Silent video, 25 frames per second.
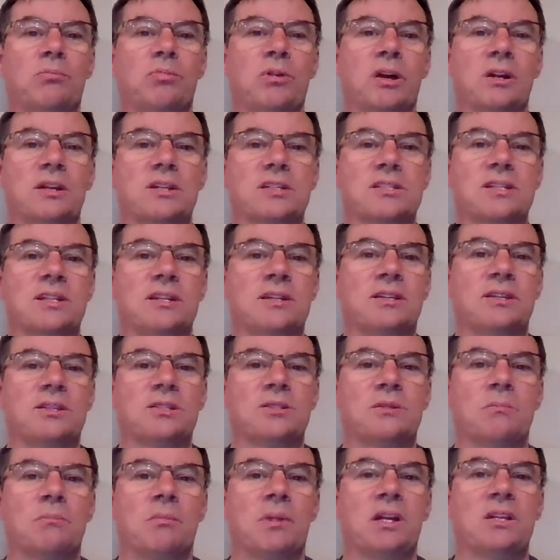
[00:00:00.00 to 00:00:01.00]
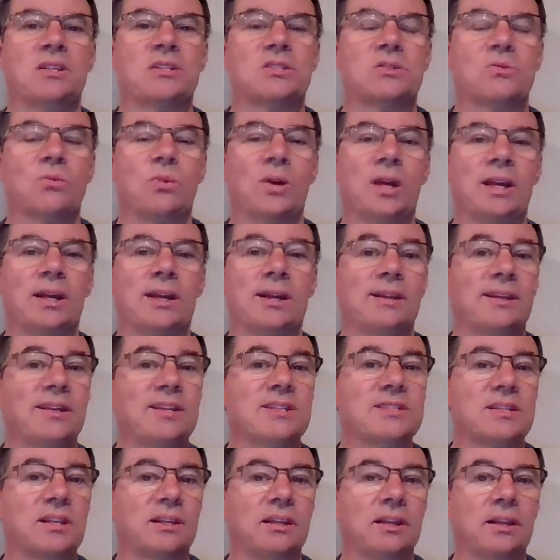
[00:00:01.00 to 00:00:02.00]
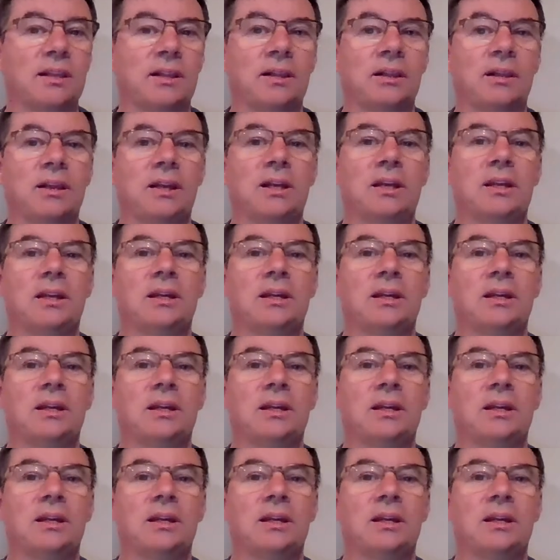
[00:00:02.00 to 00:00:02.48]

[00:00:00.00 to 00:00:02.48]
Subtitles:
Protestantism might swing at least a little